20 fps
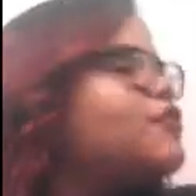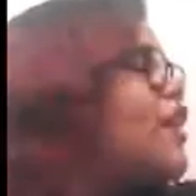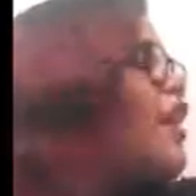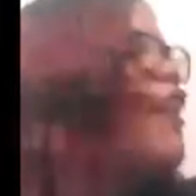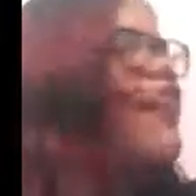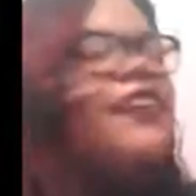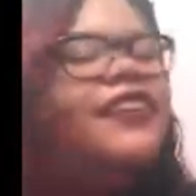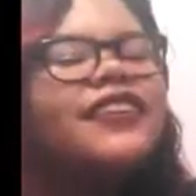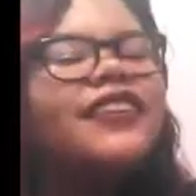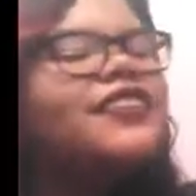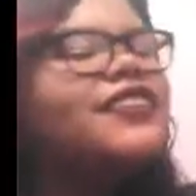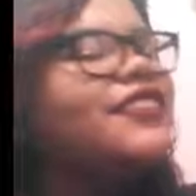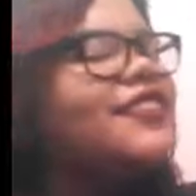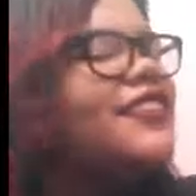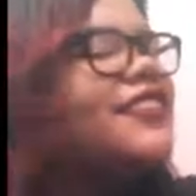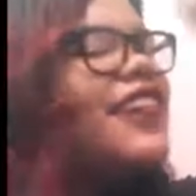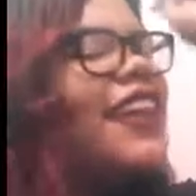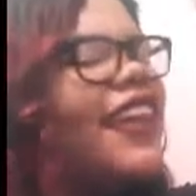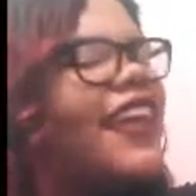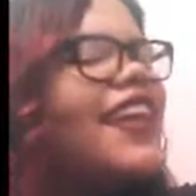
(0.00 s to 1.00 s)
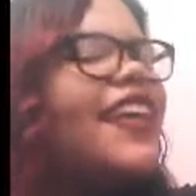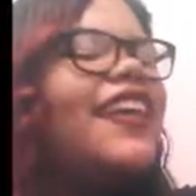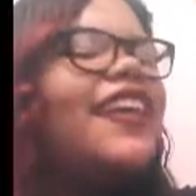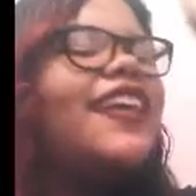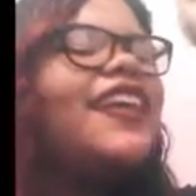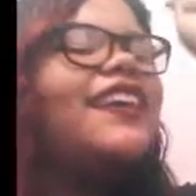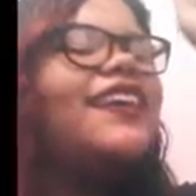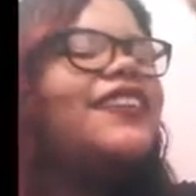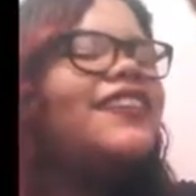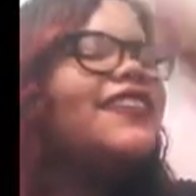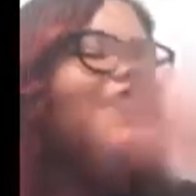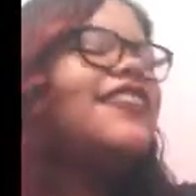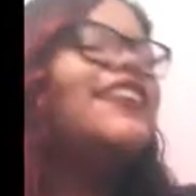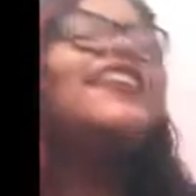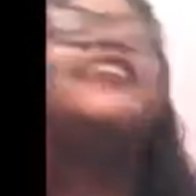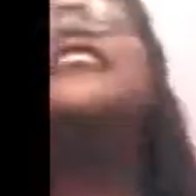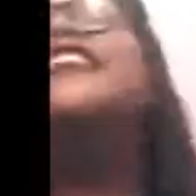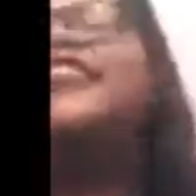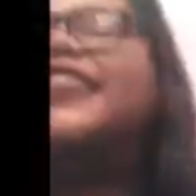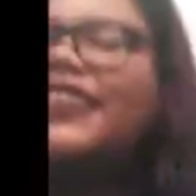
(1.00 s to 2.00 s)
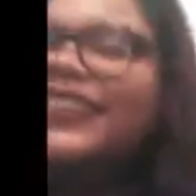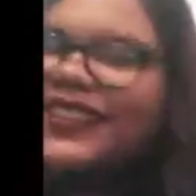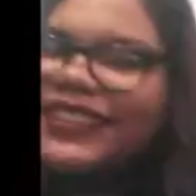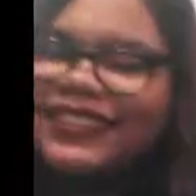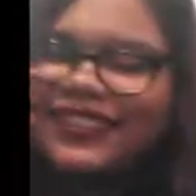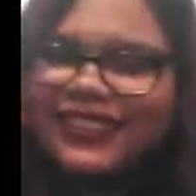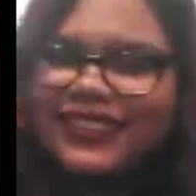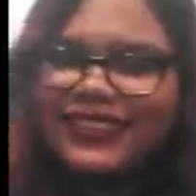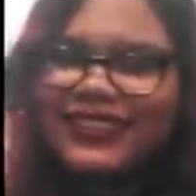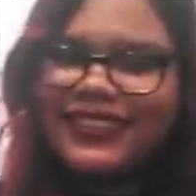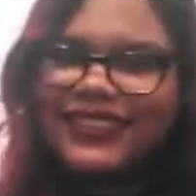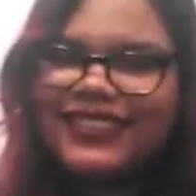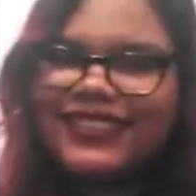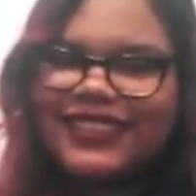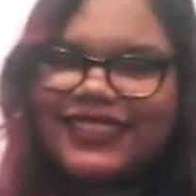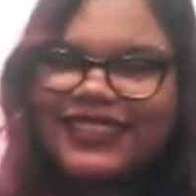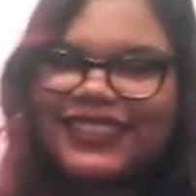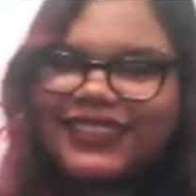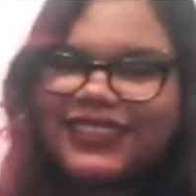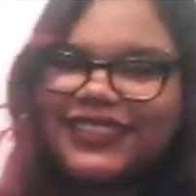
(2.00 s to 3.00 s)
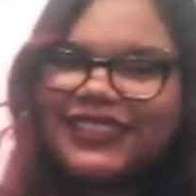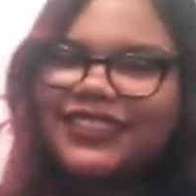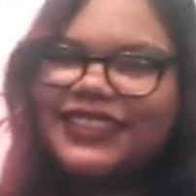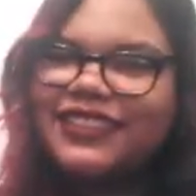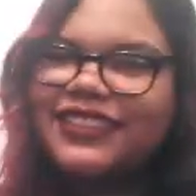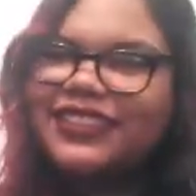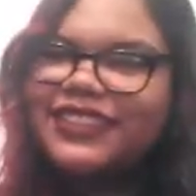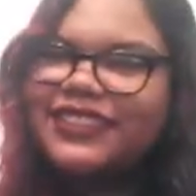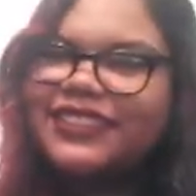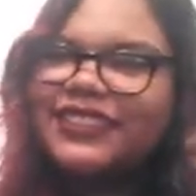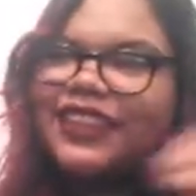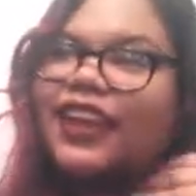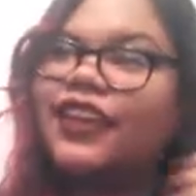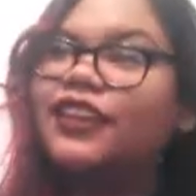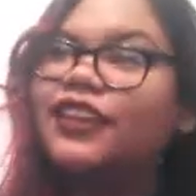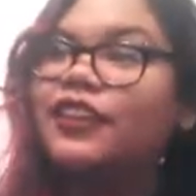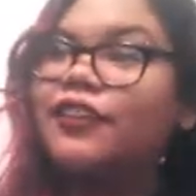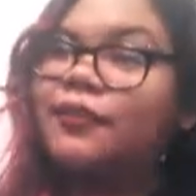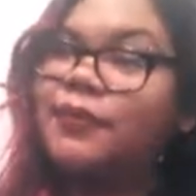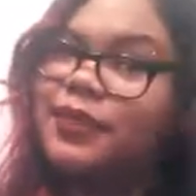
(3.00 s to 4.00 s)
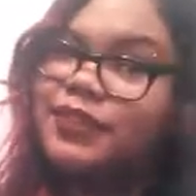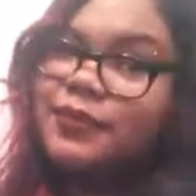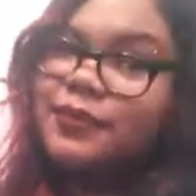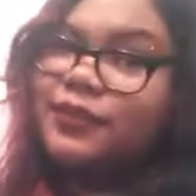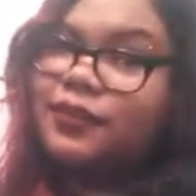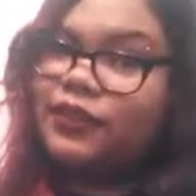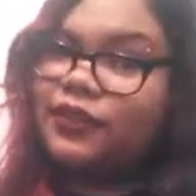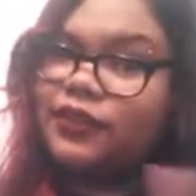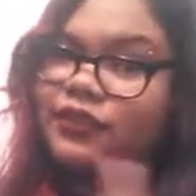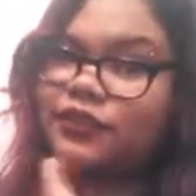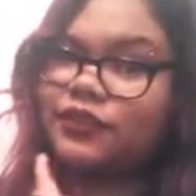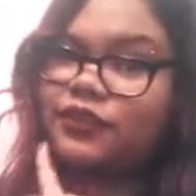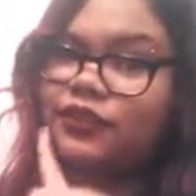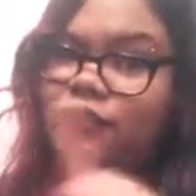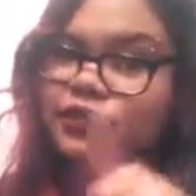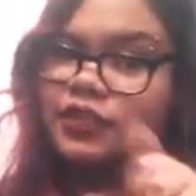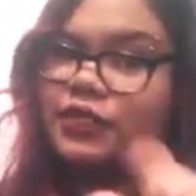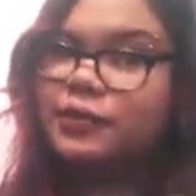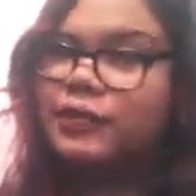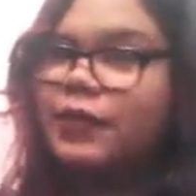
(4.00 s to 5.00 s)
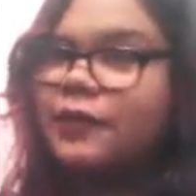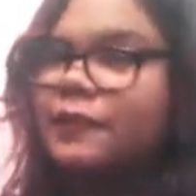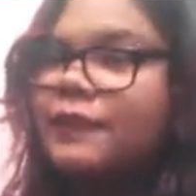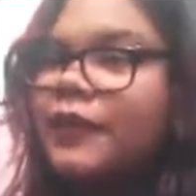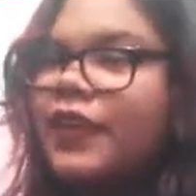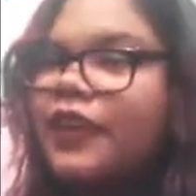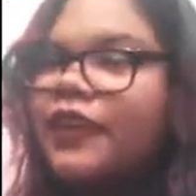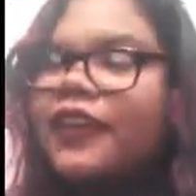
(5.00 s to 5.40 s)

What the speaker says: crawling through hell, and it's just, I know I messed up the lyrics, don't judge me,